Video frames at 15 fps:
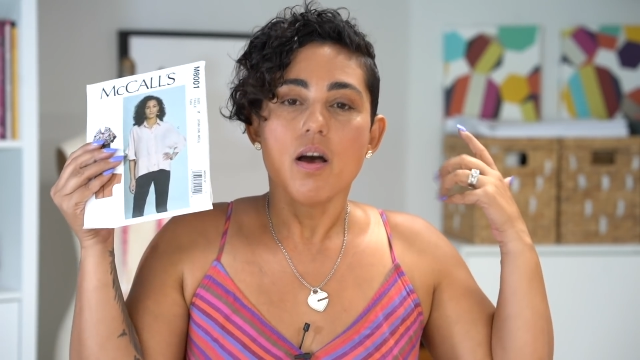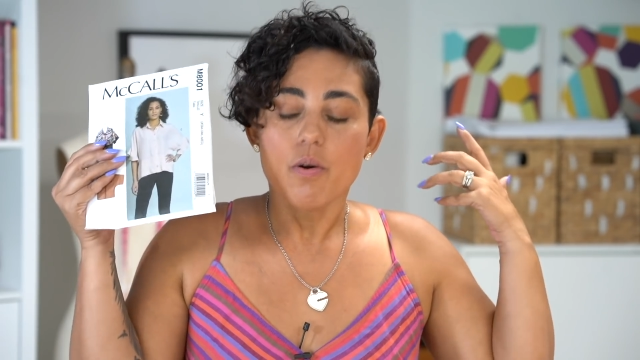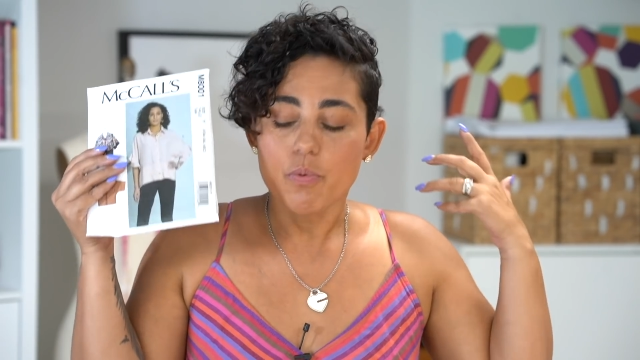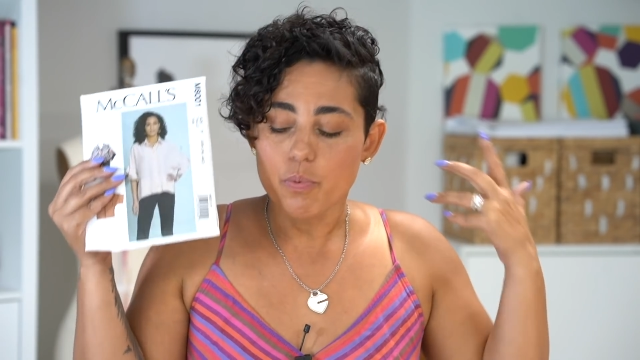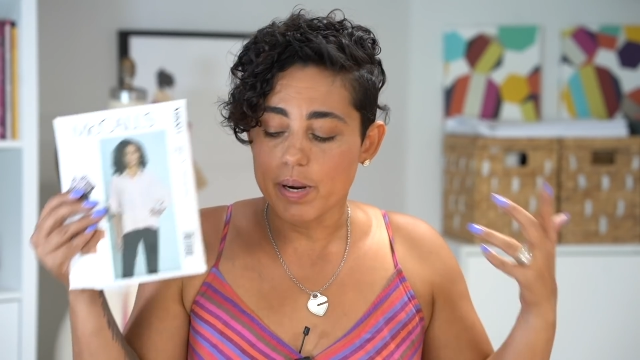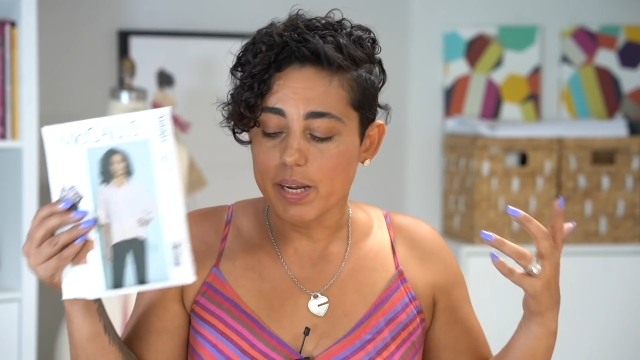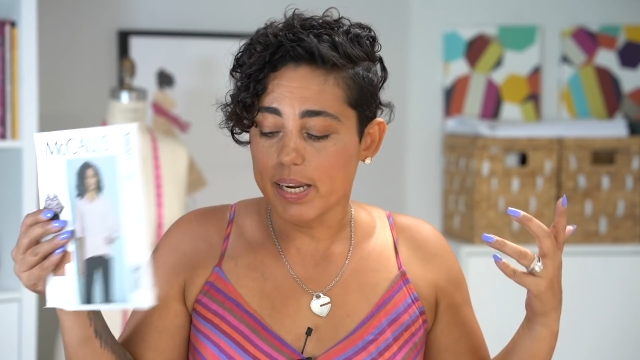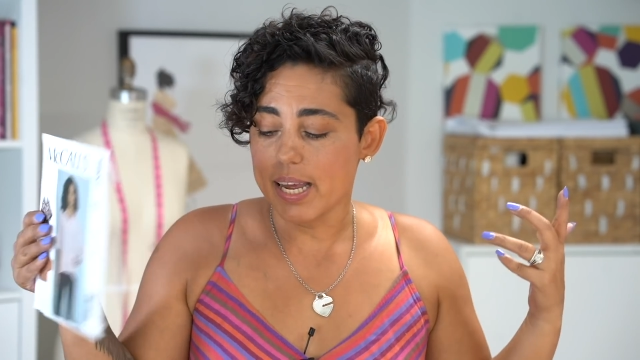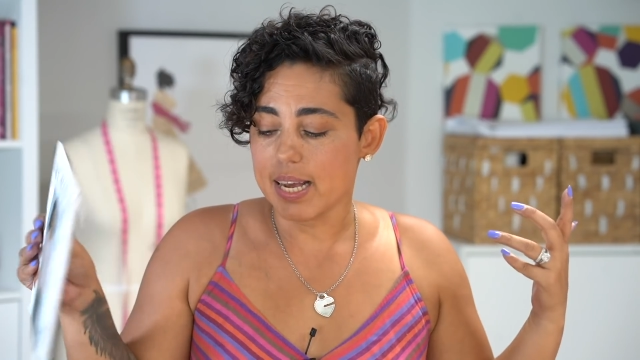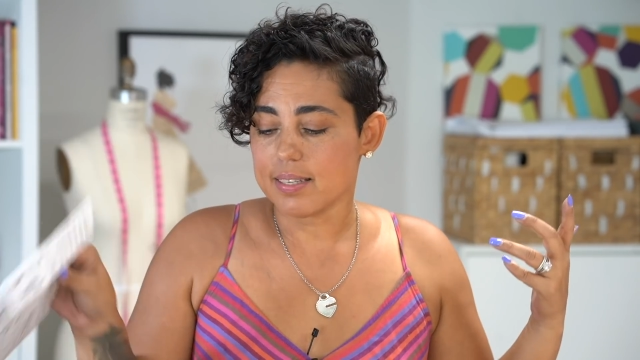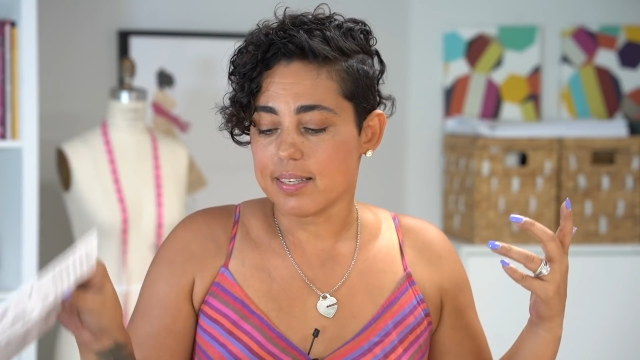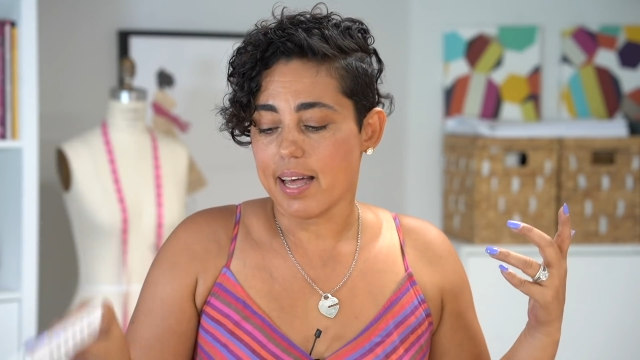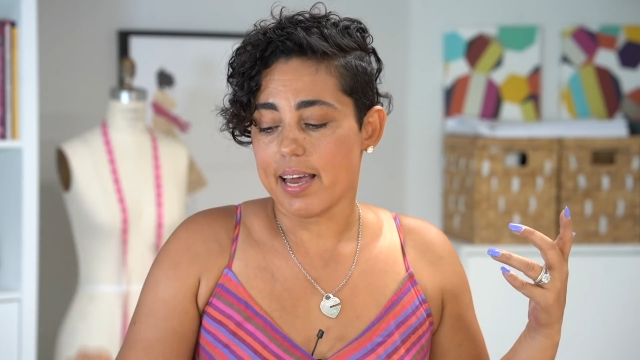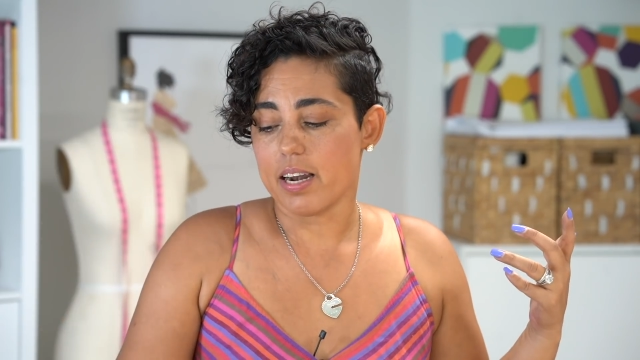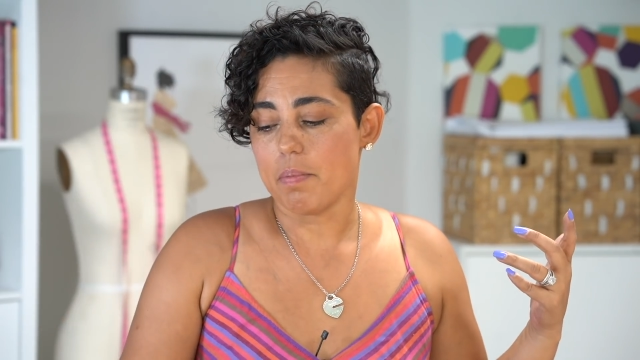Really
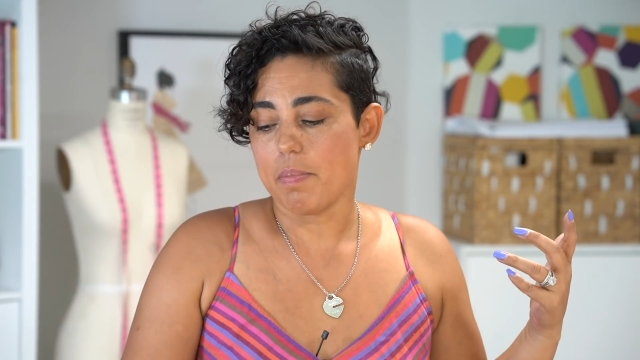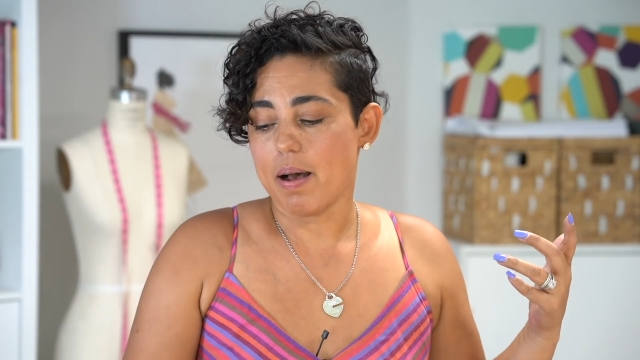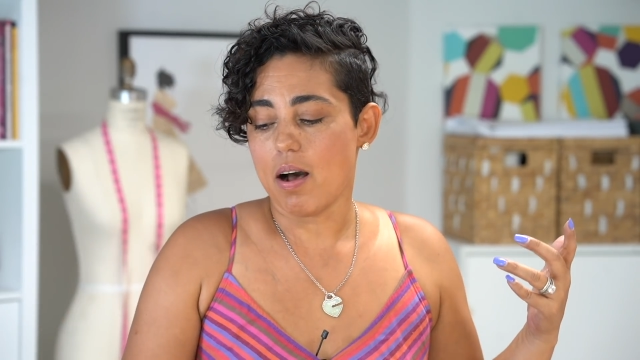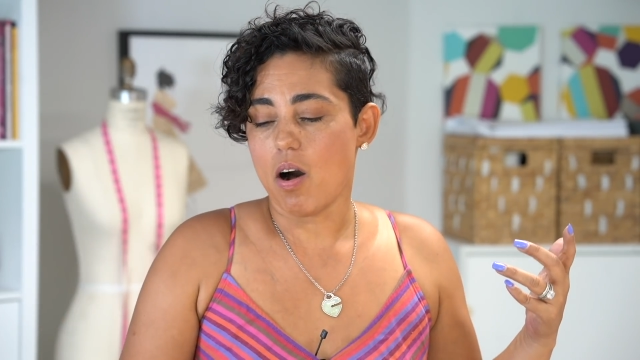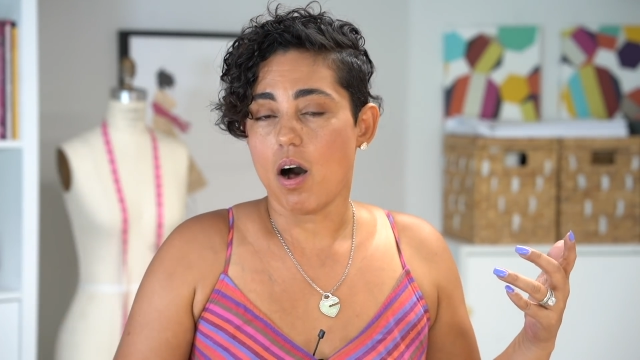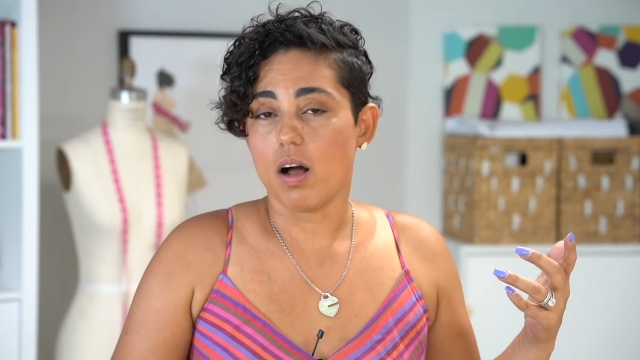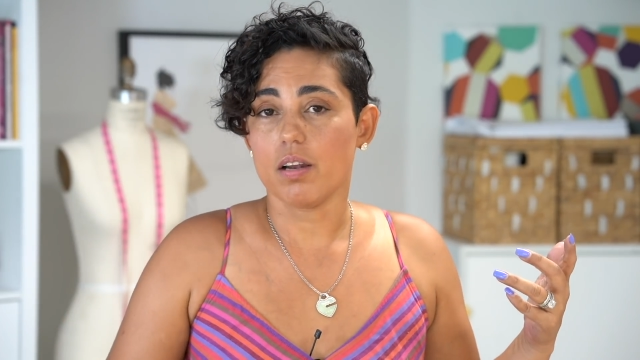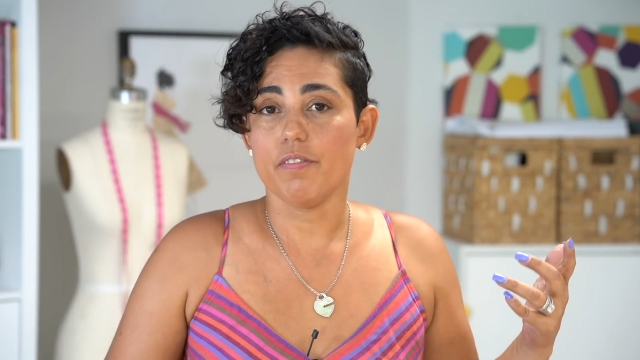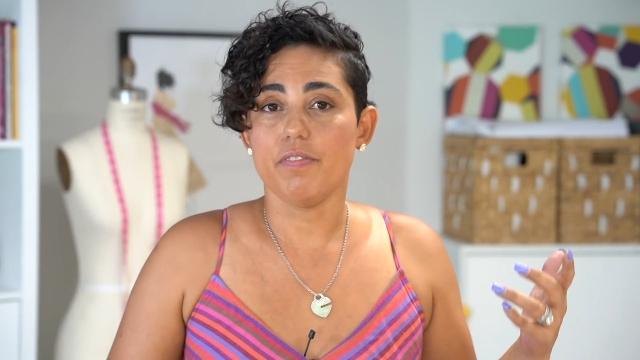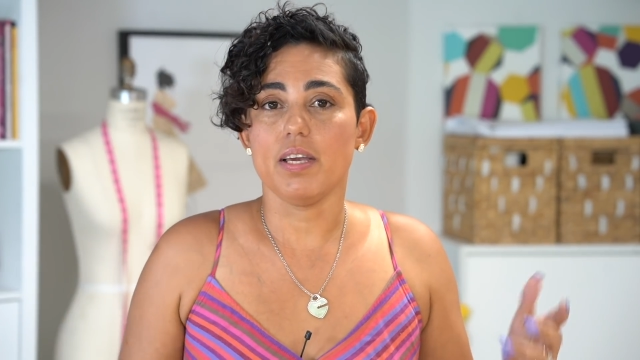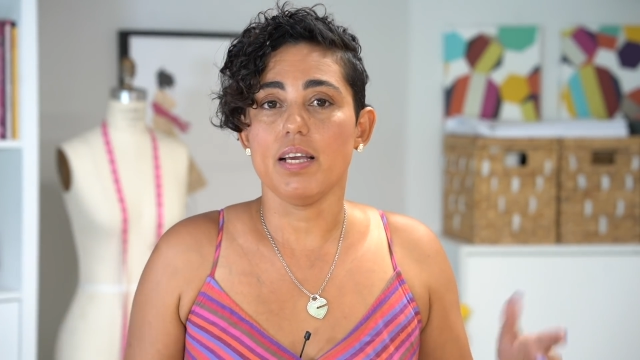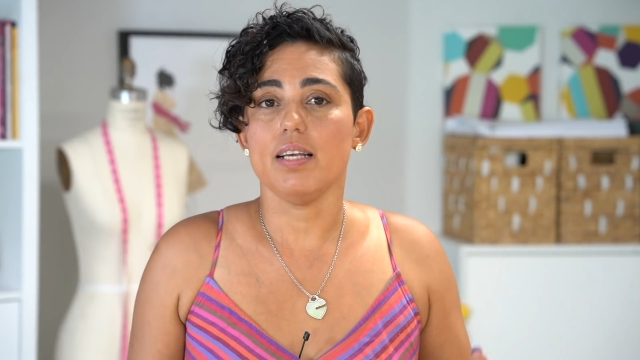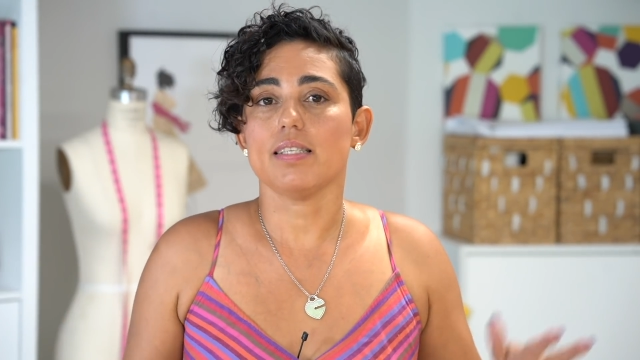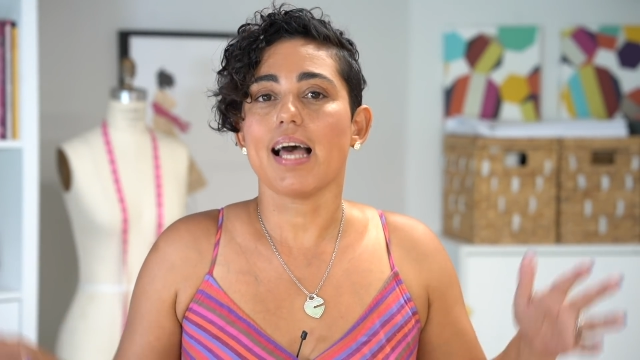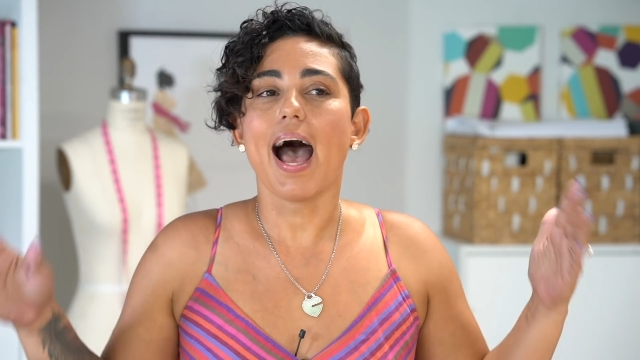excited about all of
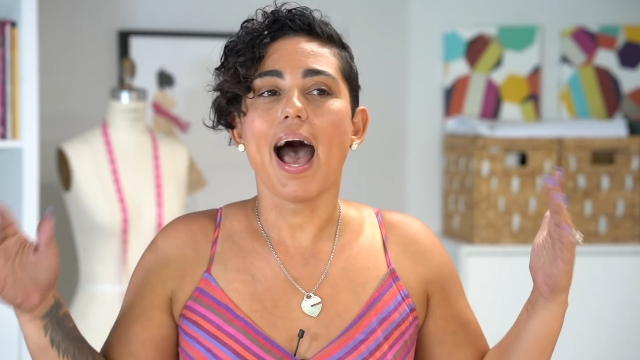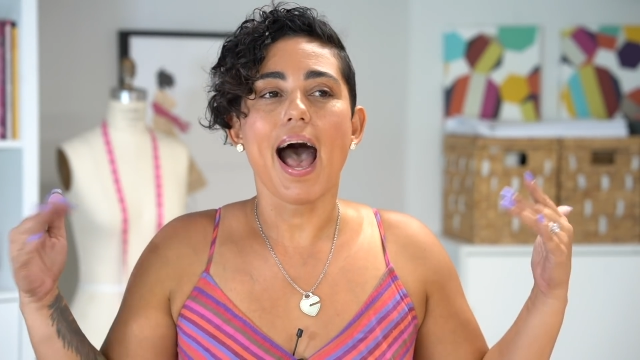these.